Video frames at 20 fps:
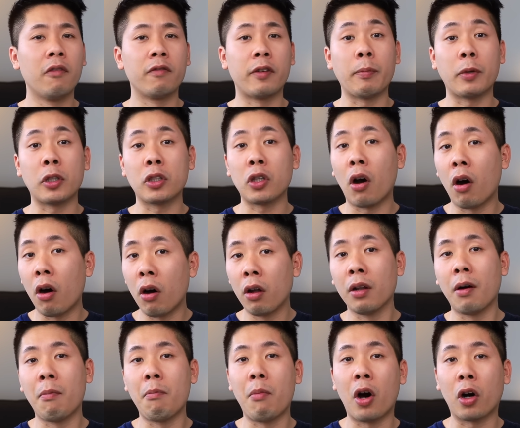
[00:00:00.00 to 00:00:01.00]
from the
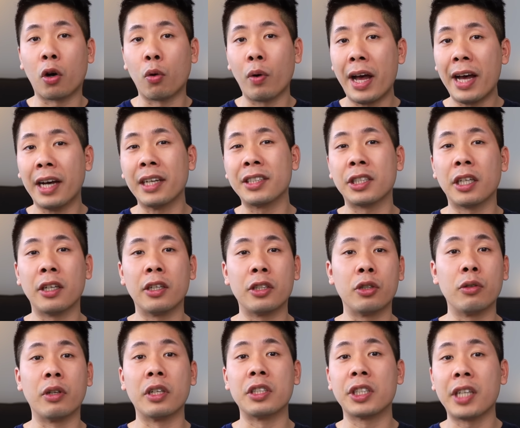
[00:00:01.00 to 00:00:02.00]
tall Model S
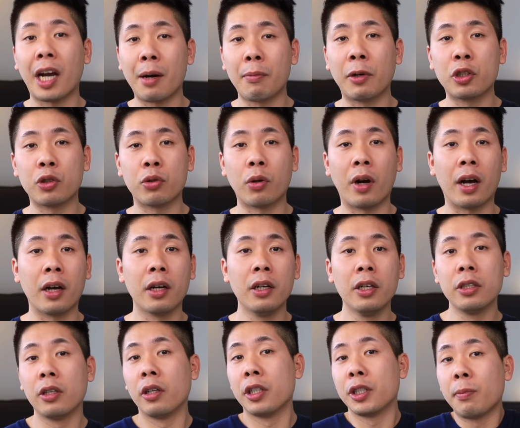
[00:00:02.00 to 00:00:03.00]
to the Cybertruck
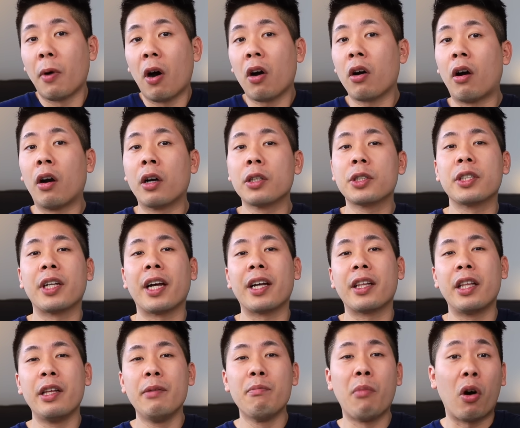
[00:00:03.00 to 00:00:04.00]
to the small cars
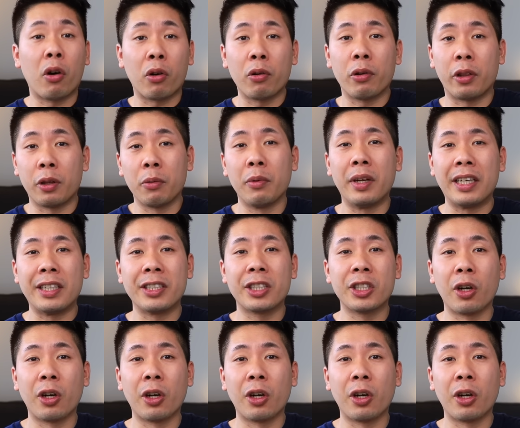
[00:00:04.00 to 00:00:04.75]
like the Model 3.